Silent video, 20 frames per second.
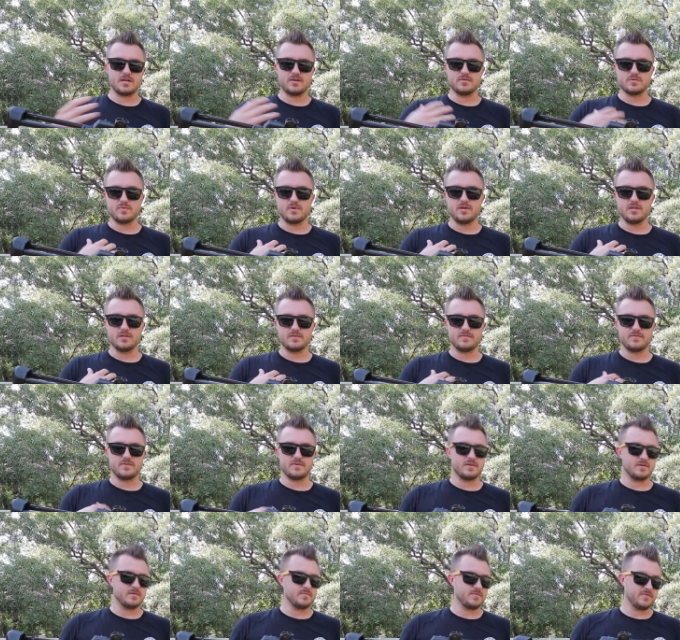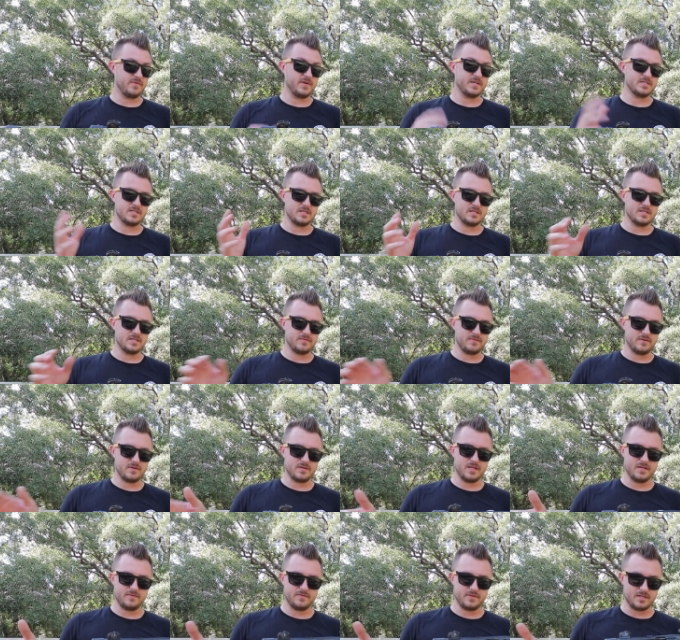I was welder for professionally for
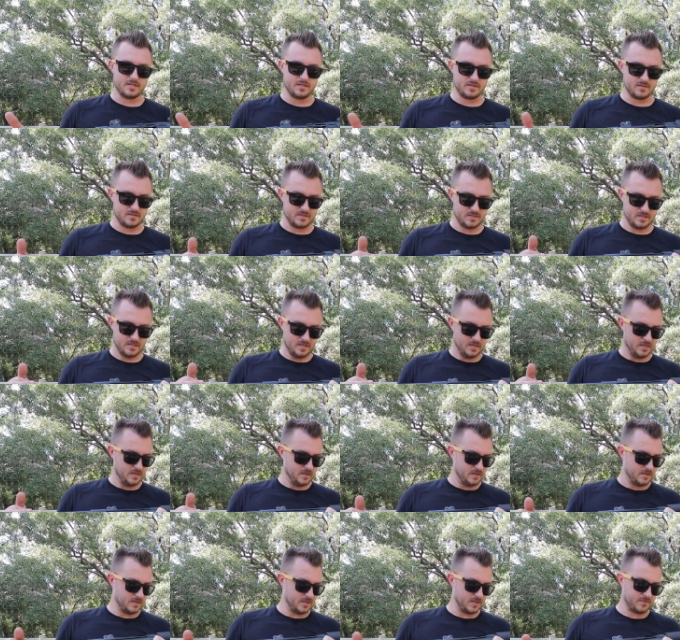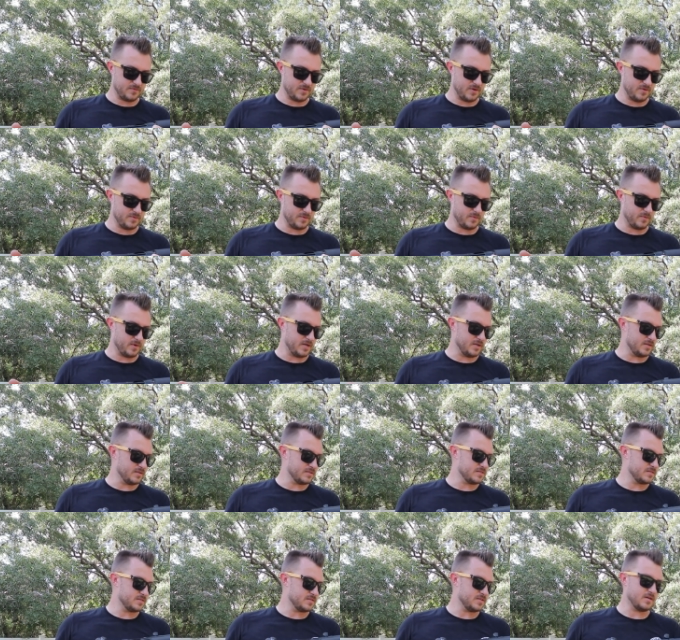11 years. Nothing wrong with the
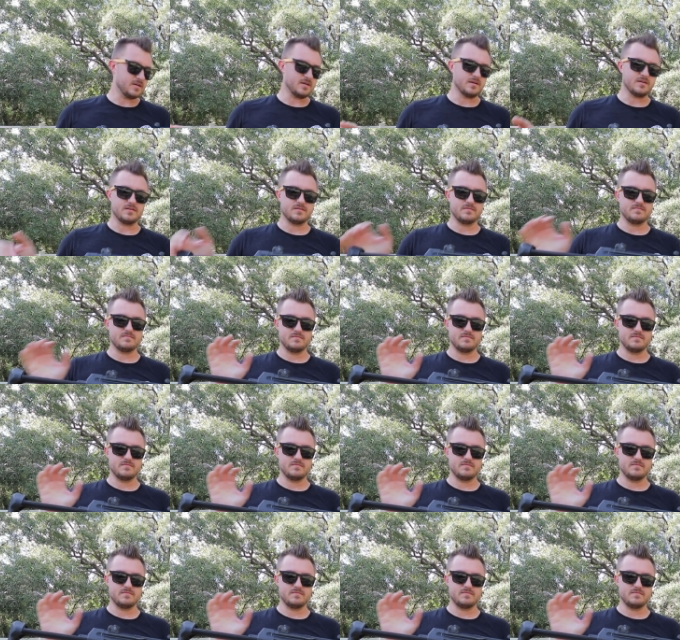welds. Uh,